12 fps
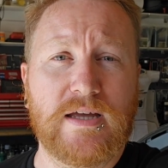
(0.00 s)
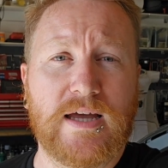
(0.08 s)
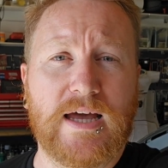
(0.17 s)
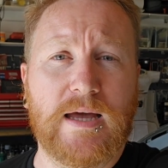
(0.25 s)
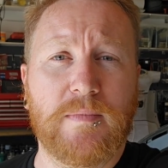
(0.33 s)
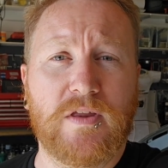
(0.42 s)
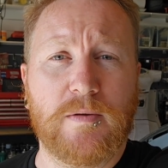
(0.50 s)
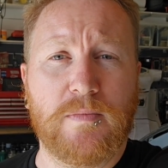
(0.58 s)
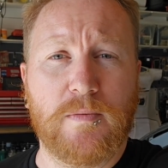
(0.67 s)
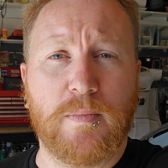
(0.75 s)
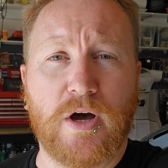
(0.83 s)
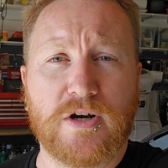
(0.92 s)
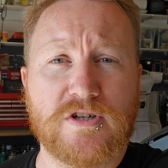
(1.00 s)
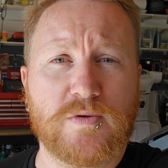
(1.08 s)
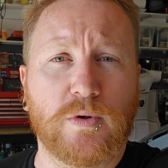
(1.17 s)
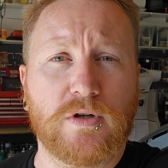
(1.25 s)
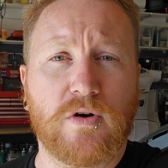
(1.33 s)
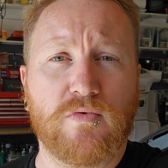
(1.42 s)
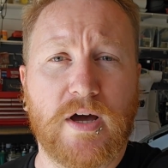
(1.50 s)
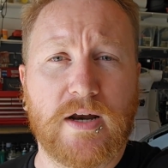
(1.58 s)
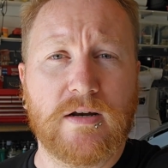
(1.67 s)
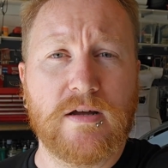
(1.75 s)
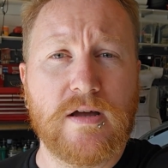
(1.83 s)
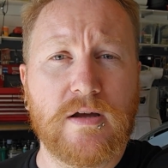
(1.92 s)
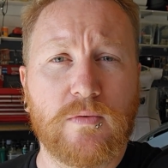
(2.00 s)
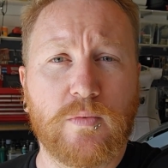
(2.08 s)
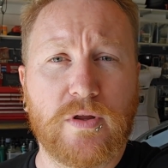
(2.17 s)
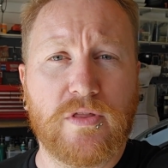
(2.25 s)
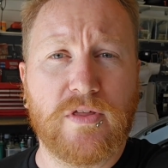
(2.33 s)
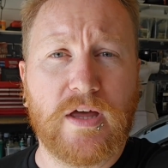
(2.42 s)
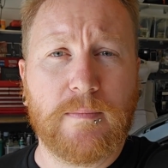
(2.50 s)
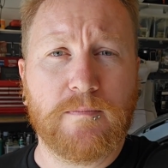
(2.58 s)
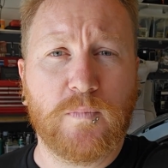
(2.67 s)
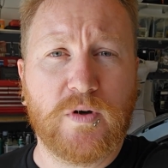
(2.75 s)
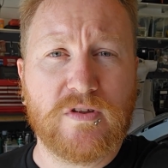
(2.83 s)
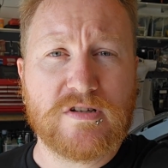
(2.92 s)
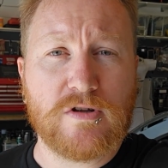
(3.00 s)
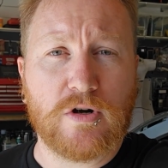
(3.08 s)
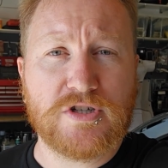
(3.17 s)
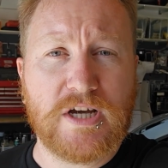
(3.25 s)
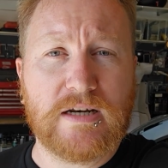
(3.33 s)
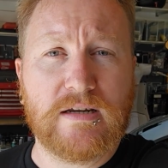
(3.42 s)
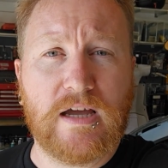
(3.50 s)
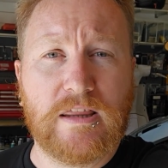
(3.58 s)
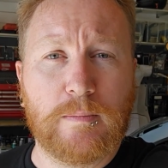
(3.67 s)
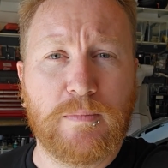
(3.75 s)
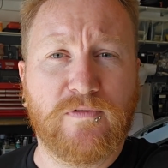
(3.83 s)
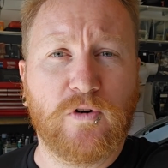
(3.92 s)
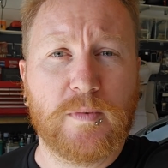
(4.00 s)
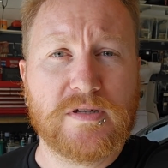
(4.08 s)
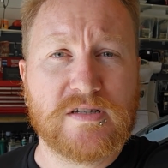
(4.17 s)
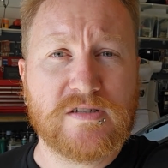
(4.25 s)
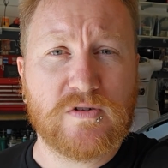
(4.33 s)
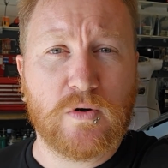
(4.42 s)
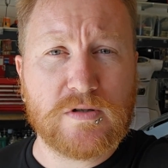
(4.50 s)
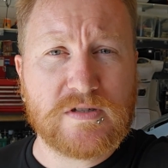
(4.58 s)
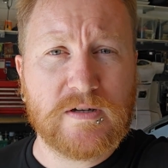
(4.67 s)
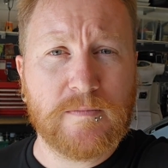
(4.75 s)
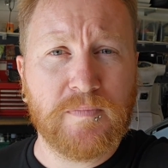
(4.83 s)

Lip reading: The bike just will not run with the stock jet and the performance exhaust.